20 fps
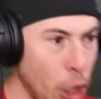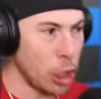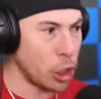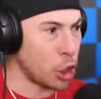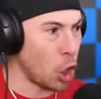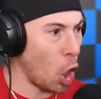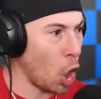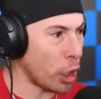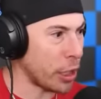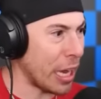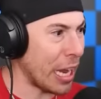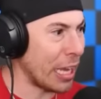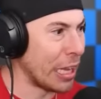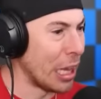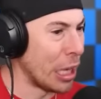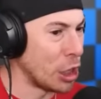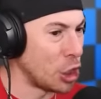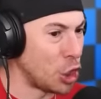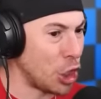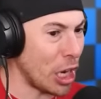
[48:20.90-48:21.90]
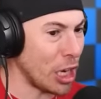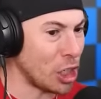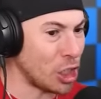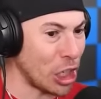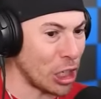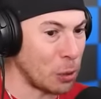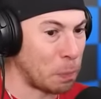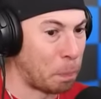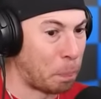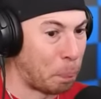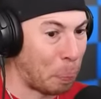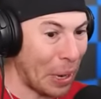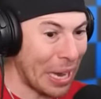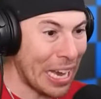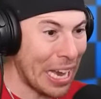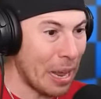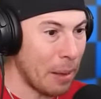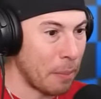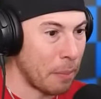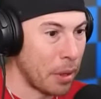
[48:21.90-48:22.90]
The turkey legit just beat
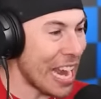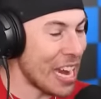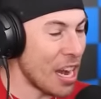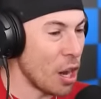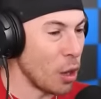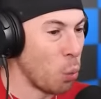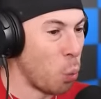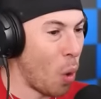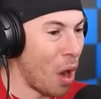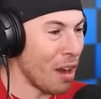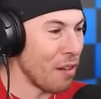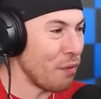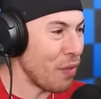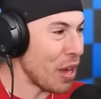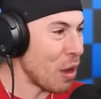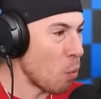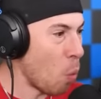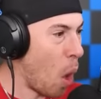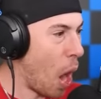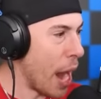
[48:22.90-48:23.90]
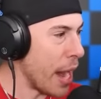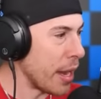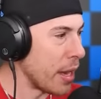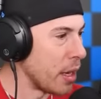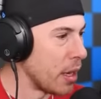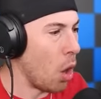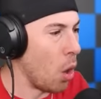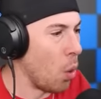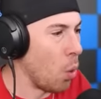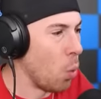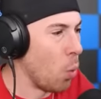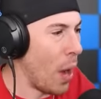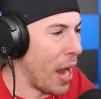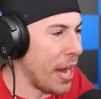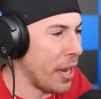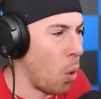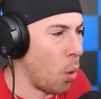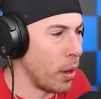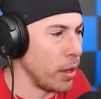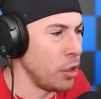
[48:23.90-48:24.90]
him in a 1v1. Oh, wait.
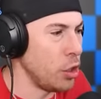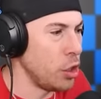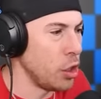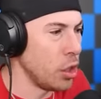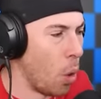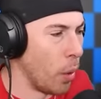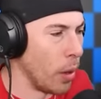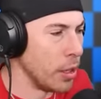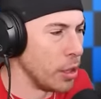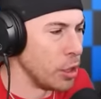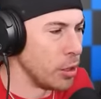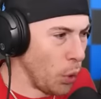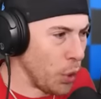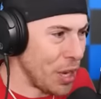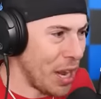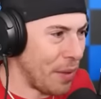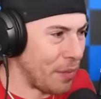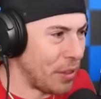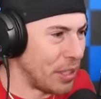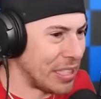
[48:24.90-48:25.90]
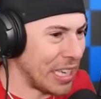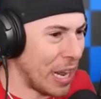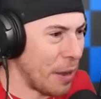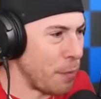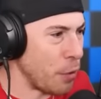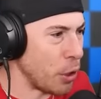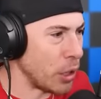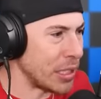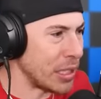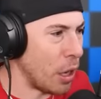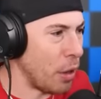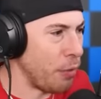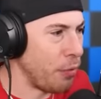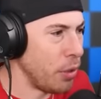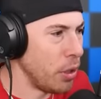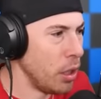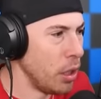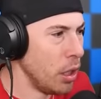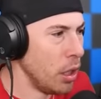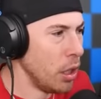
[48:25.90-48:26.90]
Orange, Orange, what do you have to say for yourself?
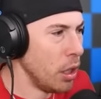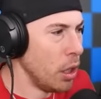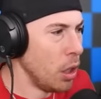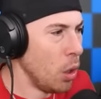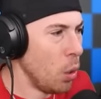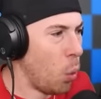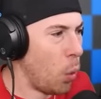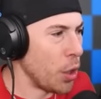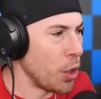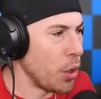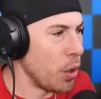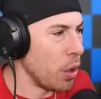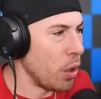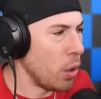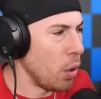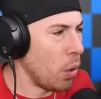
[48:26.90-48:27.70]
What do you...